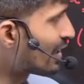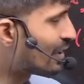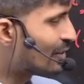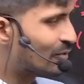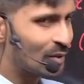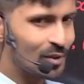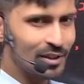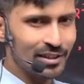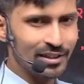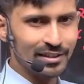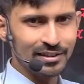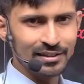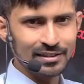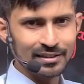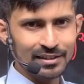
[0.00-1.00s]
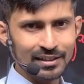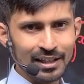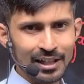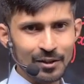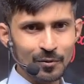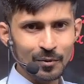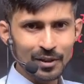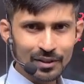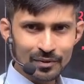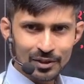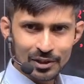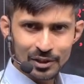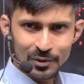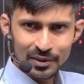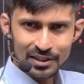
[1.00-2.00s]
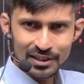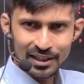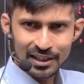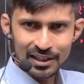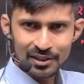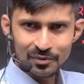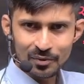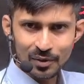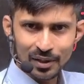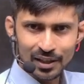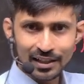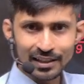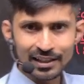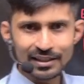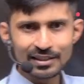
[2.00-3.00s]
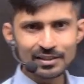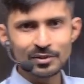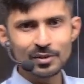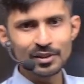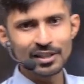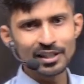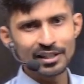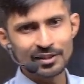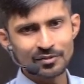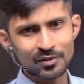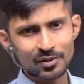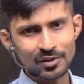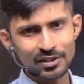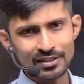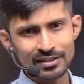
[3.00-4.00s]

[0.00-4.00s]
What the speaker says: for this. And whatever theory is correct for that, that is not correct for this.